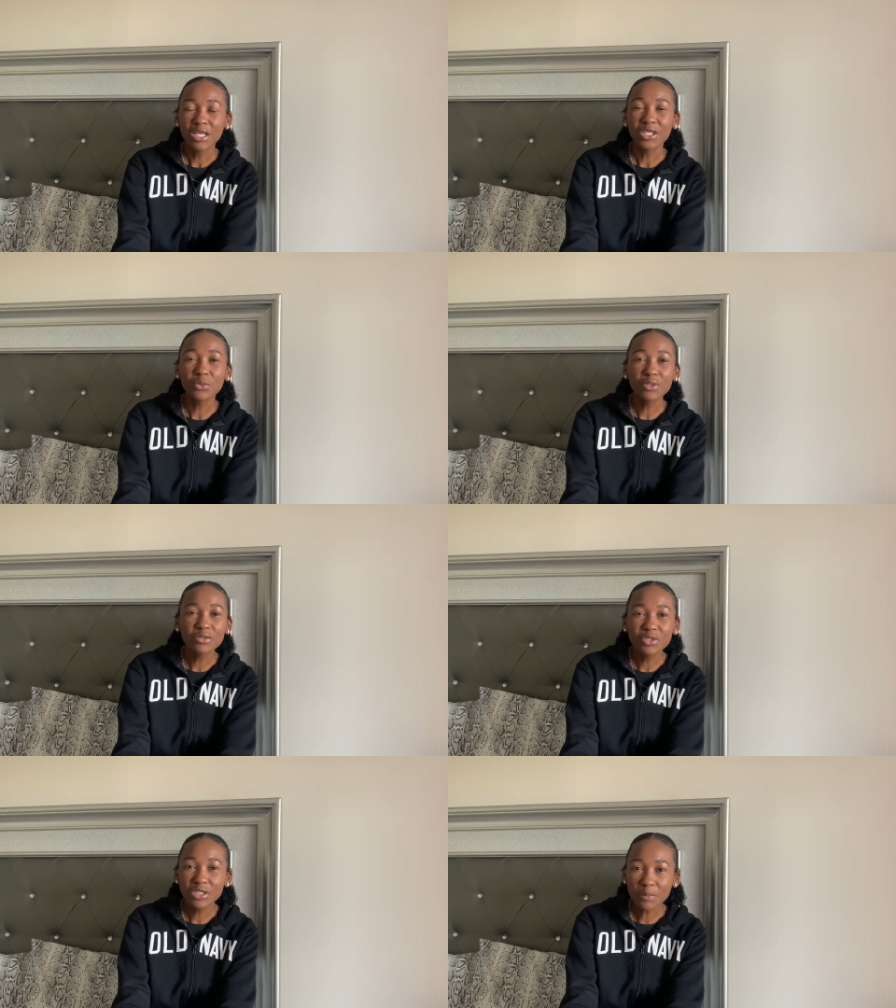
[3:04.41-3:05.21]
you will
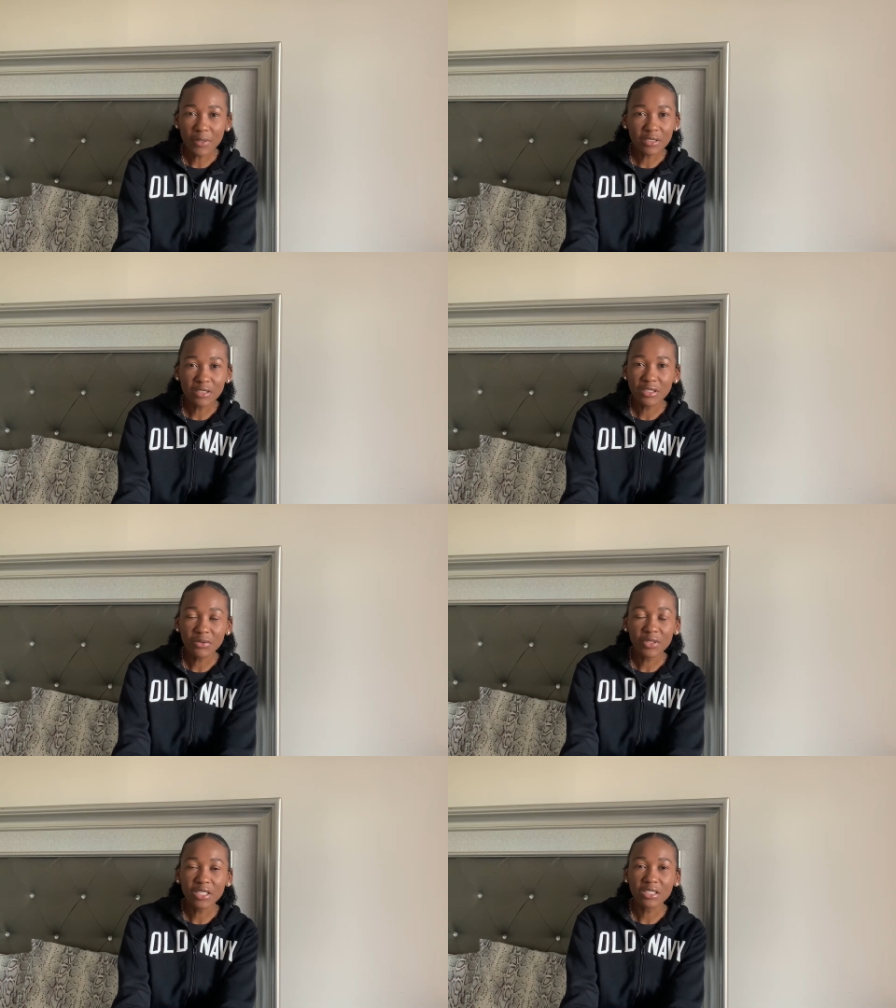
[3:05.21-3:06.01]
reach upon
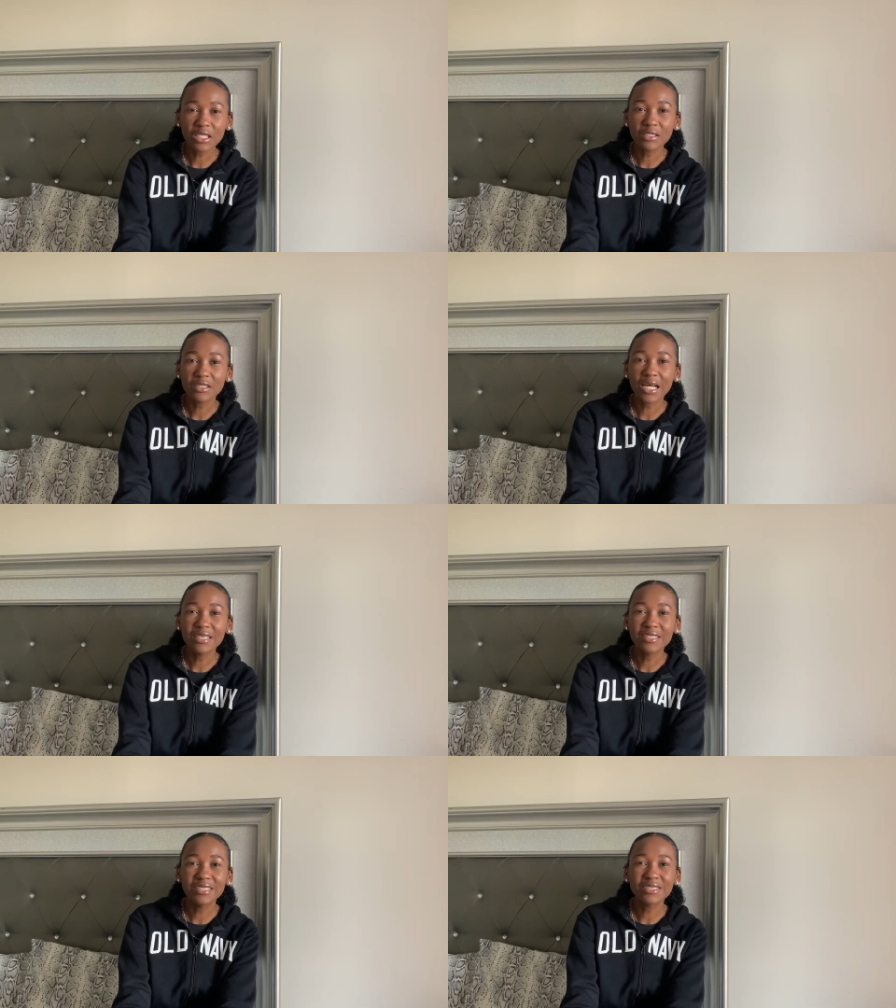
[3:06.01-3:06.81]
situations
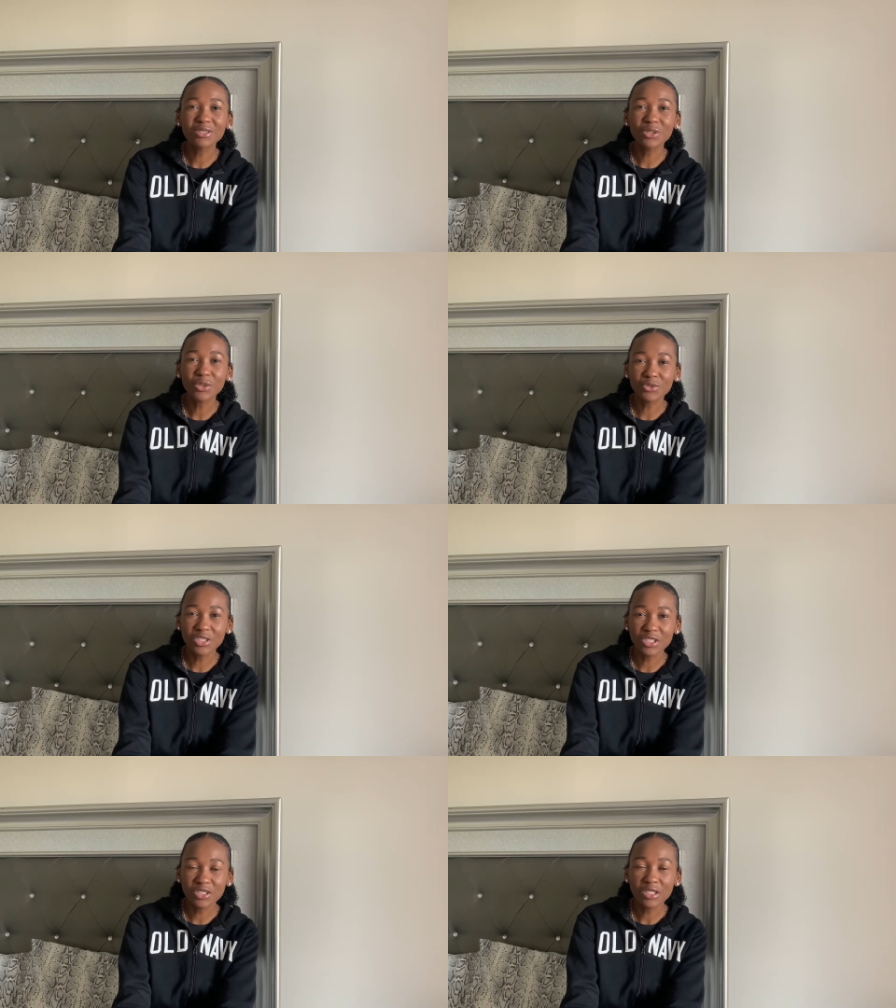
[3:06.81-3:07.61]
that
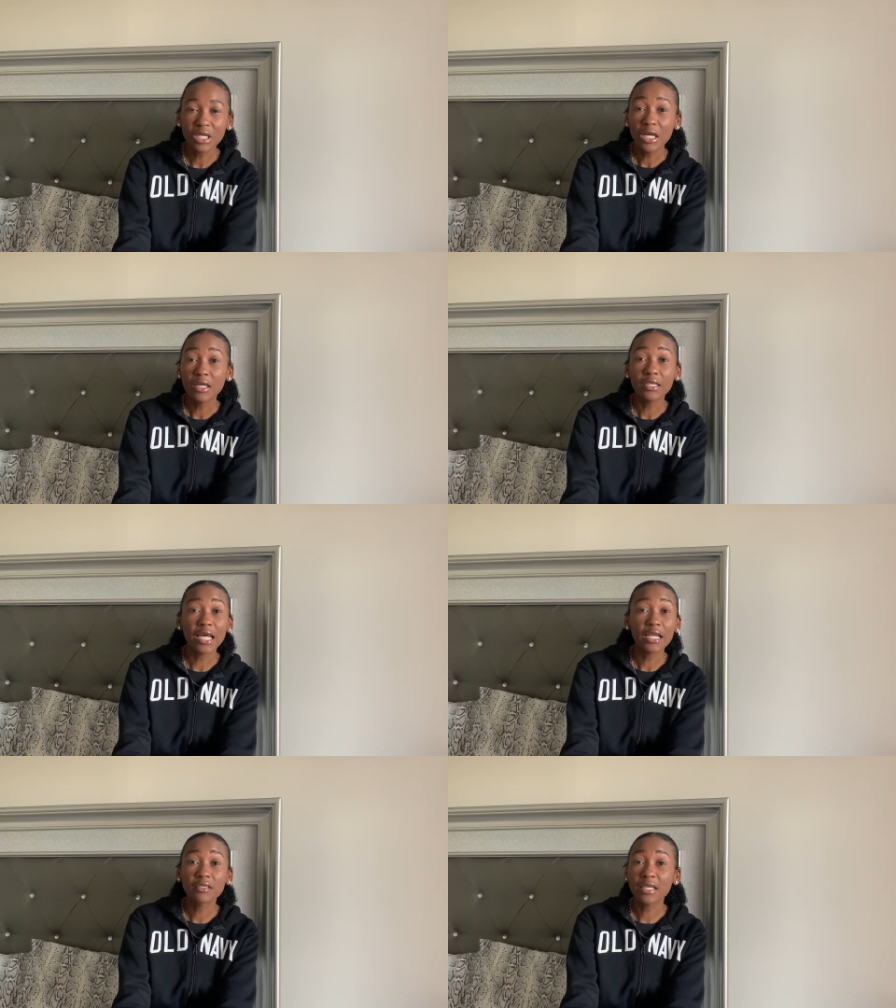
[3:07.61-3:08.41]
discourage you
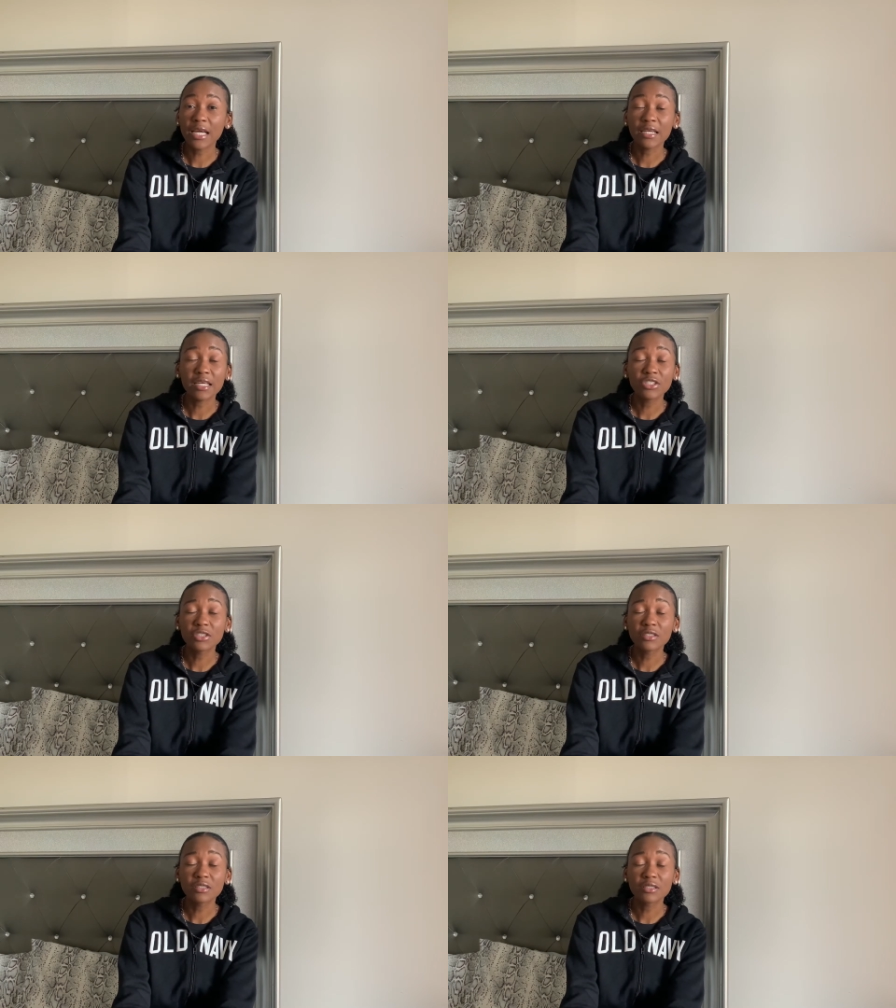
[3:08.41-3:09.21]
that kind of
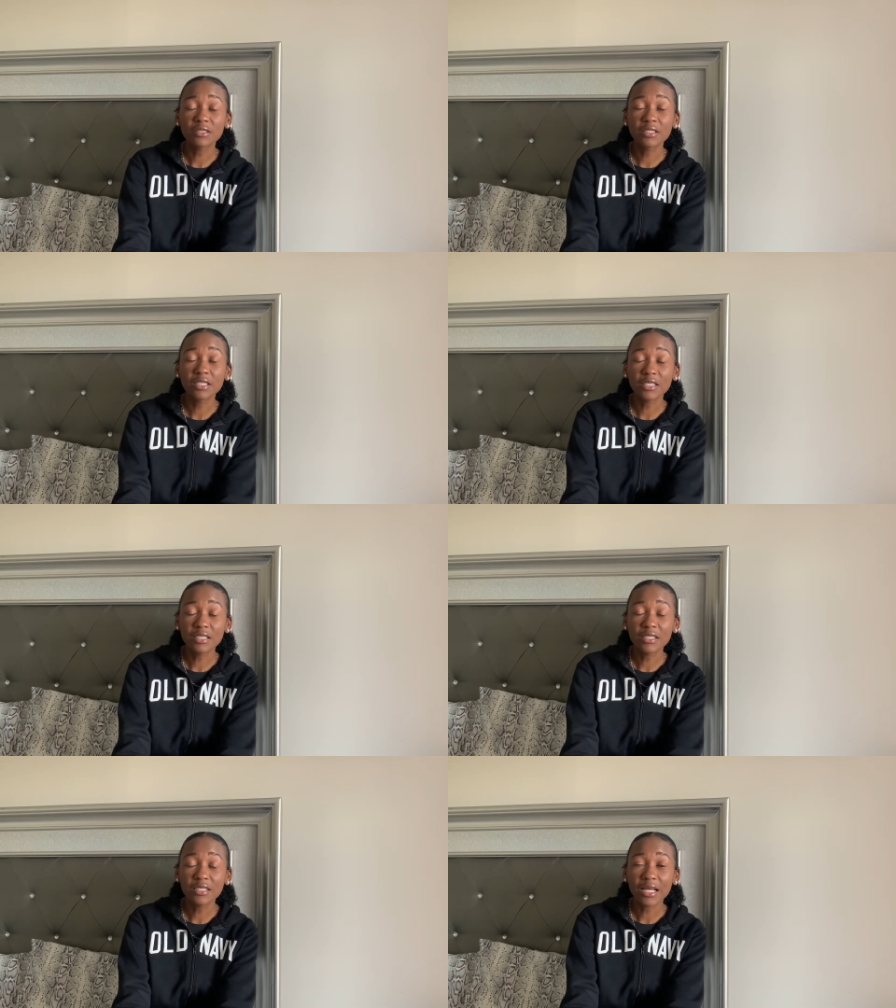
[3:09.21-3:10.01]
just
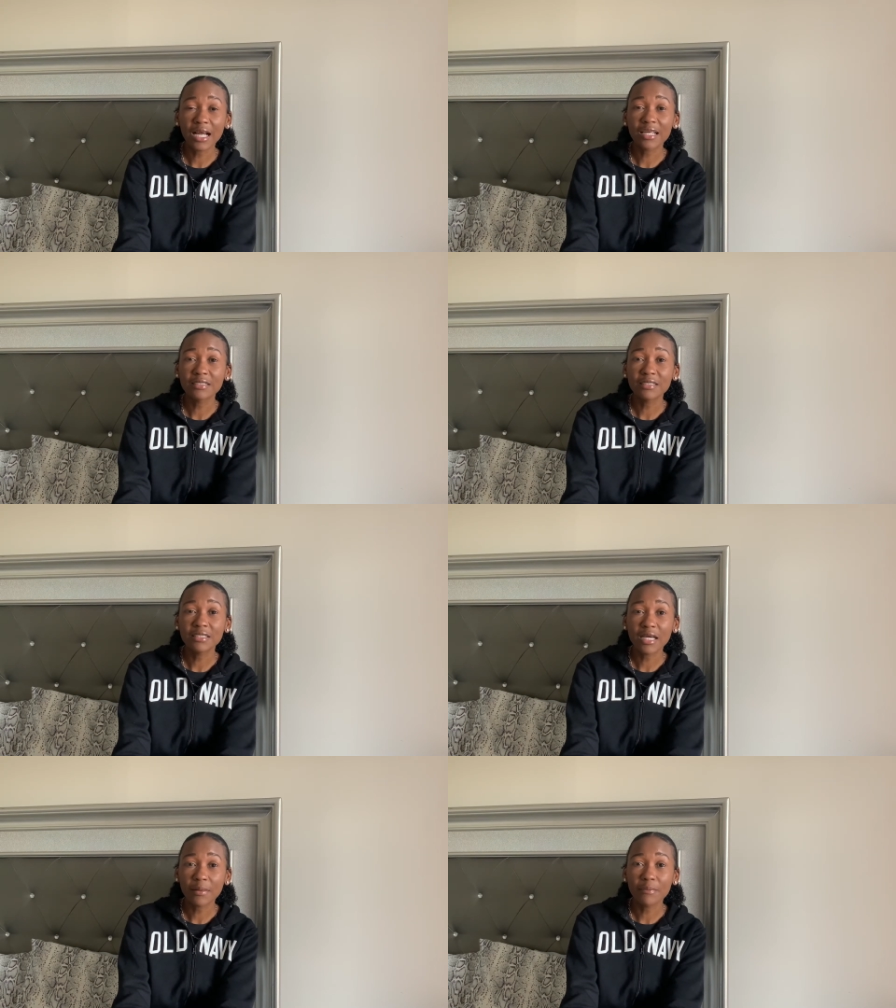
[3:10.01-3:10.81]
kill and
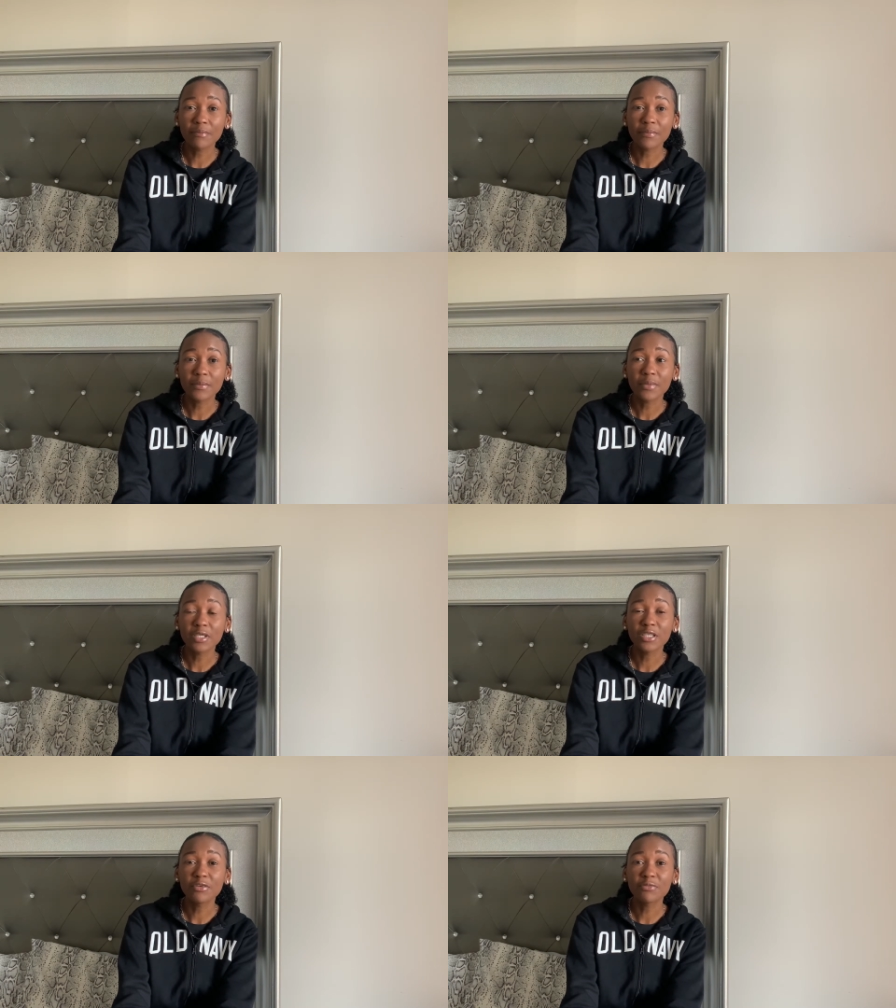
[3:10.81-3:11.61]

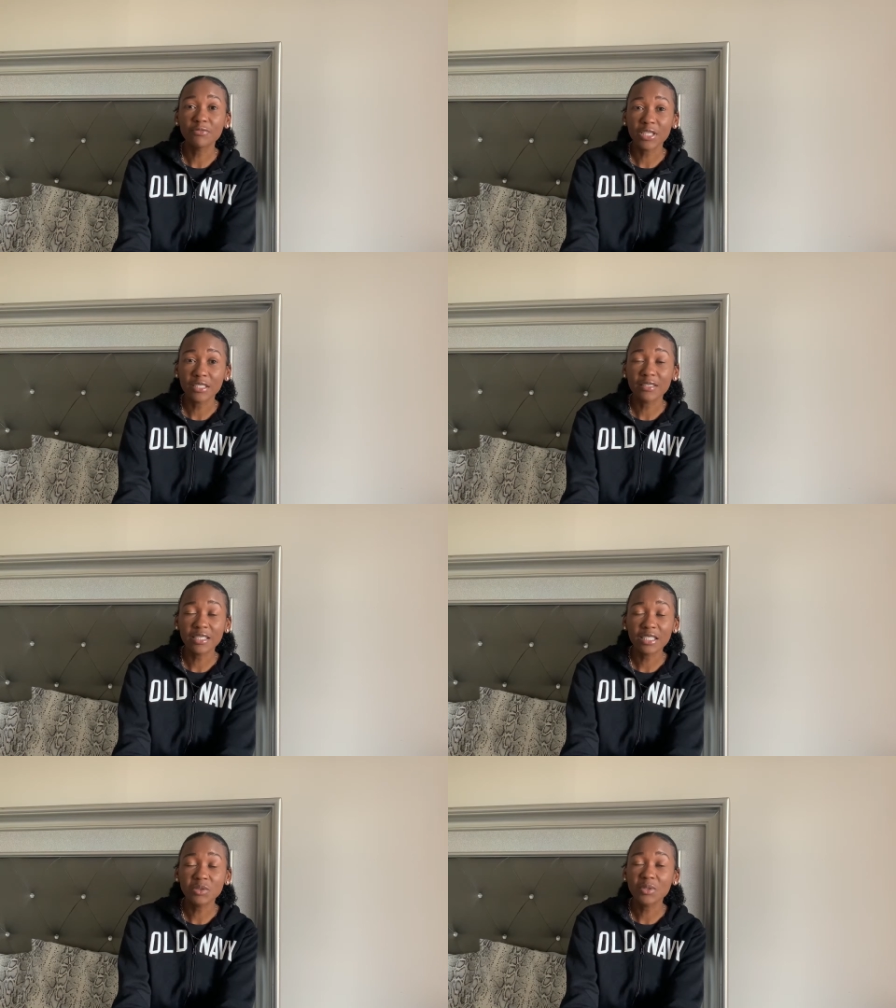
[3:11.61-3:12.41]
dampen your faith
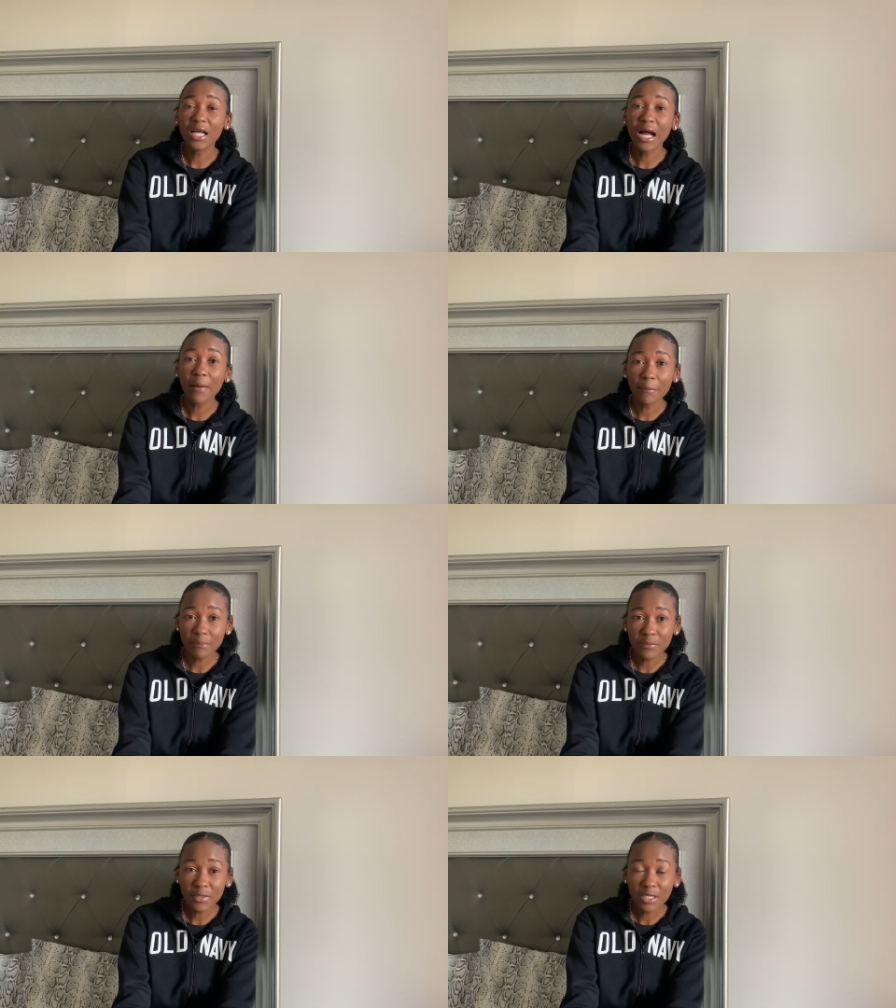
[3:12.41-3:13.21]
things will happen